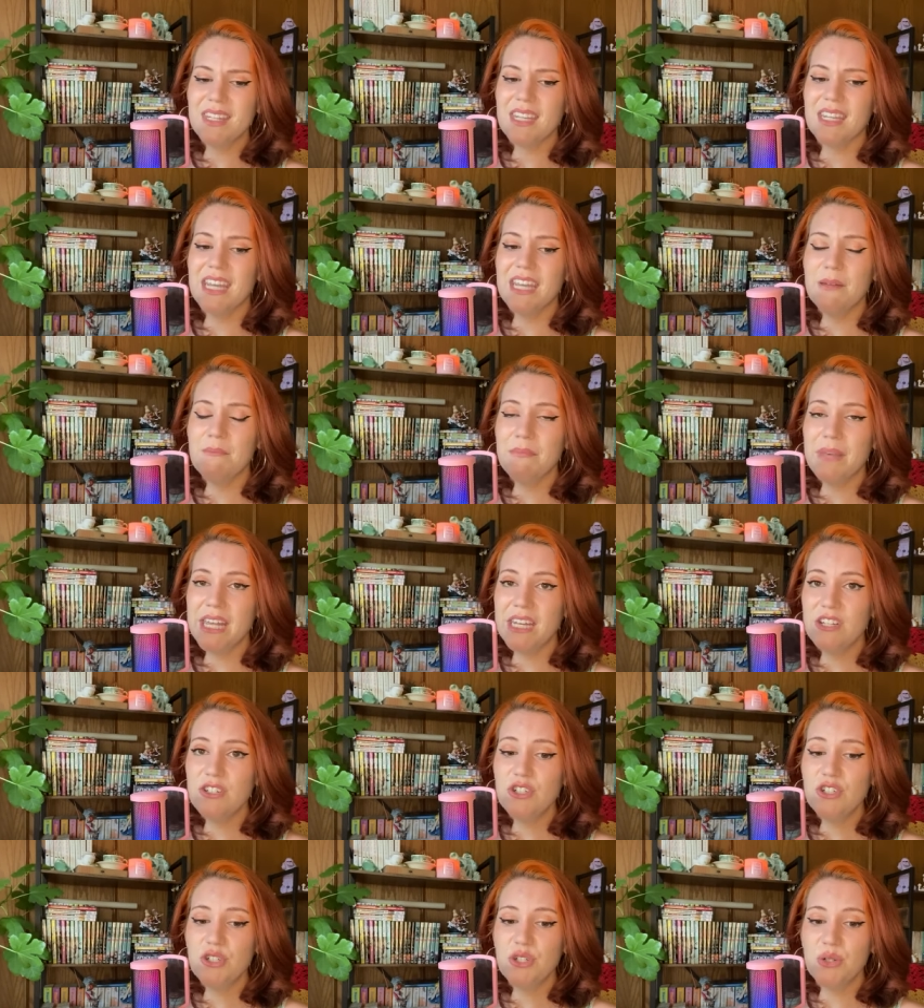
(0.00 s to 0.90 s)
It
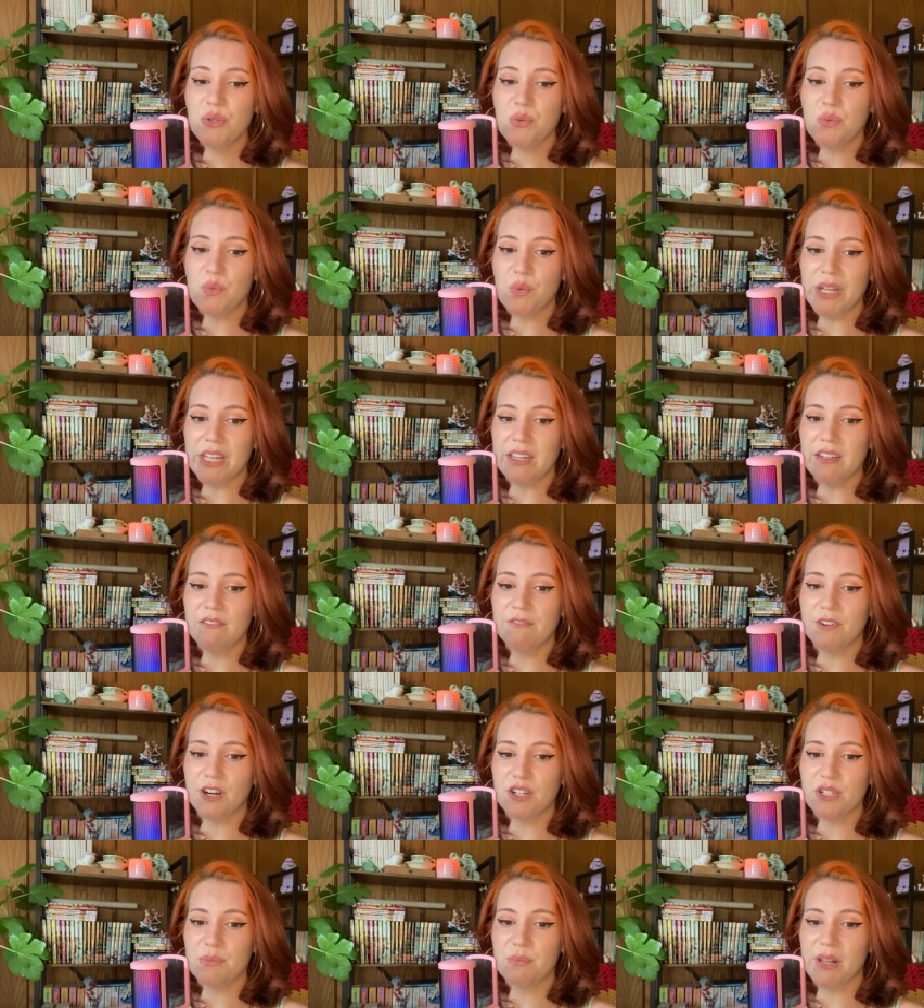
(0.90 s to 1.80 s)
managed to win
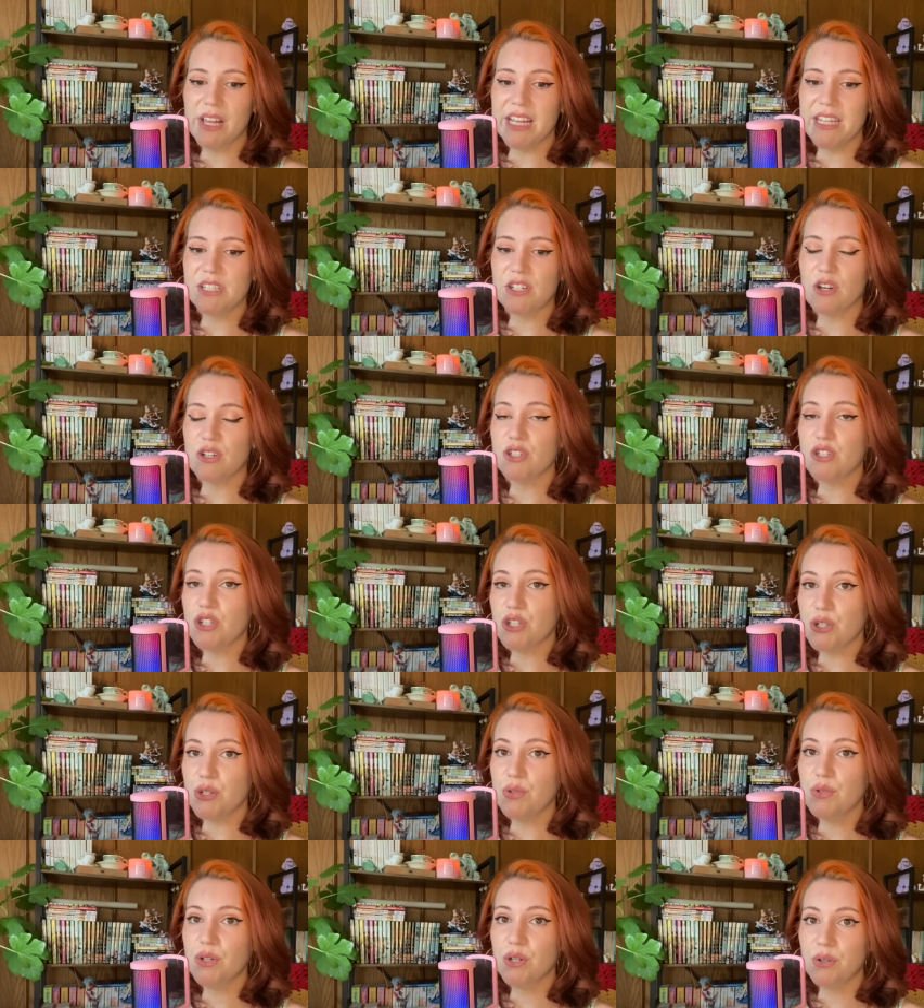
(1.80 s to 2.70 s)
first place on
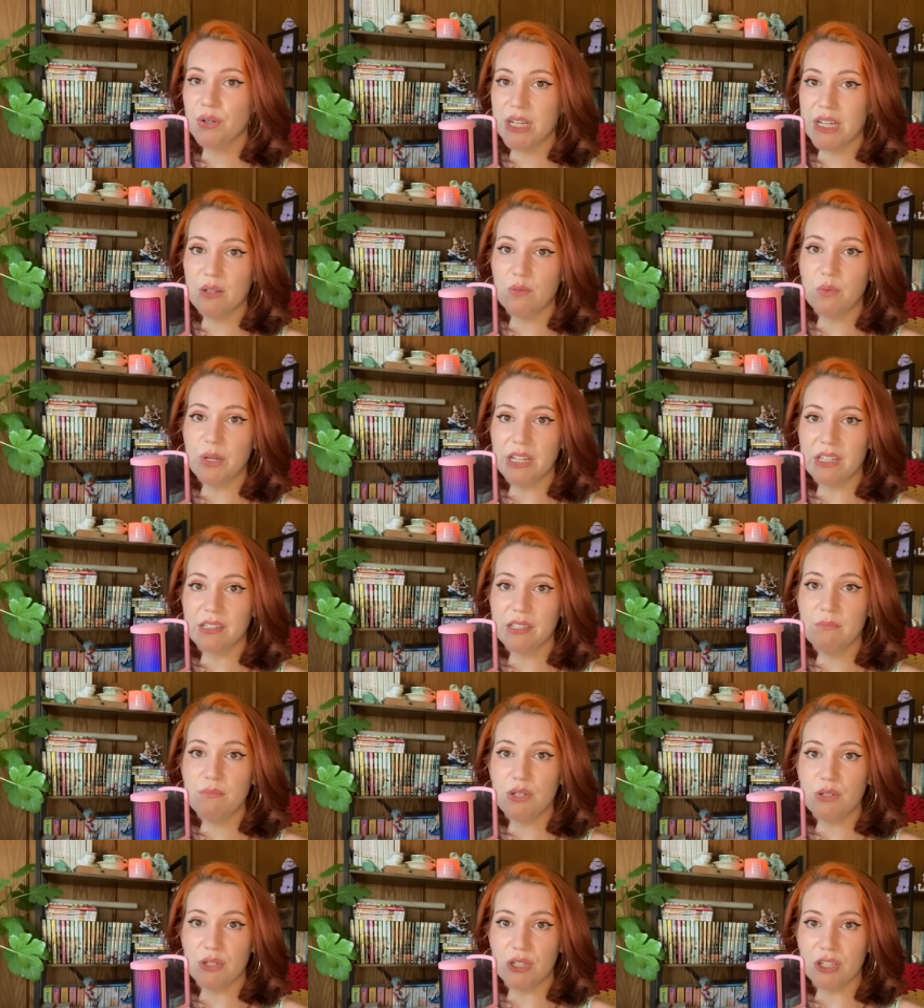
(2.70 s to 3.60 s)
two Korean weekly
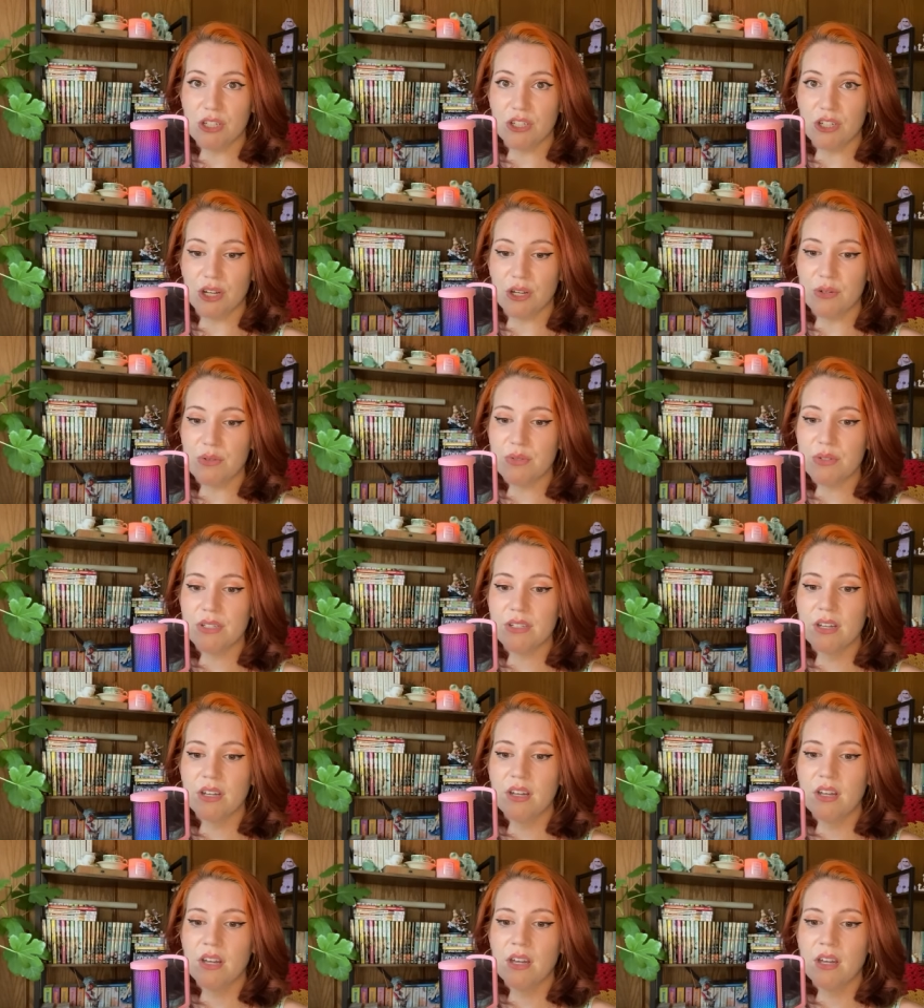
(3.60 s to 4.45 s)
music shows,